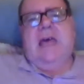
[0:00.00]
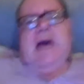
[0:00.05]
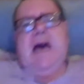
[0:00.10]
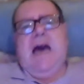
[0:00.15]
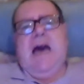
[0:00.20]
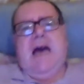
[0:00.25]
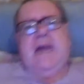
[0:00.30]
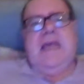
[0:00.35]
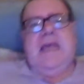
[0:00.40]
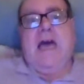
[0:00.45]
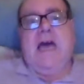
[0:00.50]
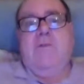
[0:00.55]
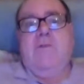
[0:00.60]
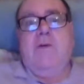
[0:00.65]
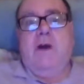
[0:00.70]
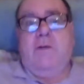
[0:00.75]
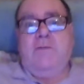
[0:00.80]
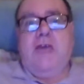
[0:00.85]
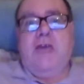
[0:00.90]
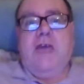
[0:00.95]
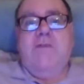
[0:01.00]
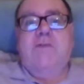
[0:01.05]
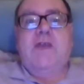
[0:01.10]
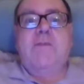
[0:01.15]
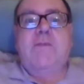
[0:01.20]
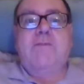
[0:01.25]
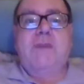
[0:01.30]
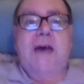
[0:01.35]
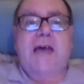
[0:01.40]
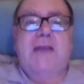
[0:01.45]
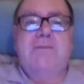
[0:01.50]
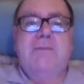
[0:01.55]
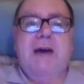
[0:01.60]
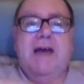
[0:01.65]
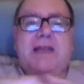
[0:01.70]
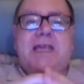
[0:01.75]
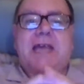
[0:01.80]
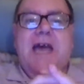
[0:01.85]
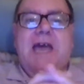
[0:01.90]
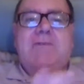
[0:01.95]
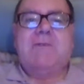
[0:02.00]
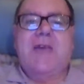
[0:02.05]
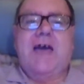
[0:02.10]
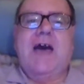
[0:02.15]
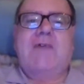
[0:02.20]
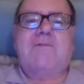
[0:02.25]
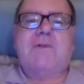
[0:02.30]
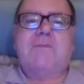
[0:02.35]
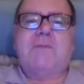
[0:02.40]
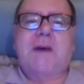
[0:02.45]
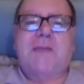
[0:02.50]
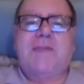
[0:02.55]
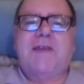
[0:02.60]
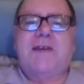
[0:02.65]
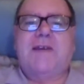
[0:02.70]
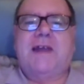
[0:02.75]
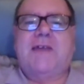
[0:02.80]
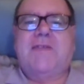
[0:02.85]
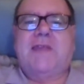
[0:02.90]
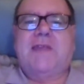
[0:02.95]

And if you're a betting man, yeah, if you have a bet in the Grand